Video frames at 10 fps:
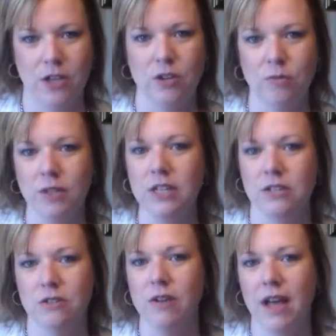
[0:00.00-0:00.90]
you really
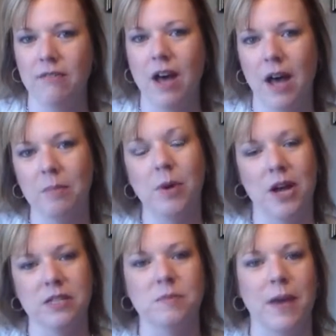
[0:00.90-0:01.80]
do have a hot
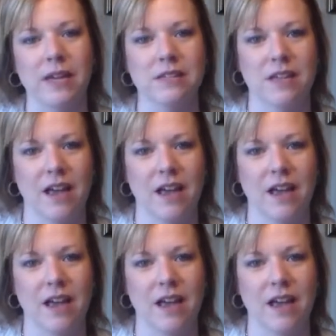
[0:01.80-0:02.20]
prospect.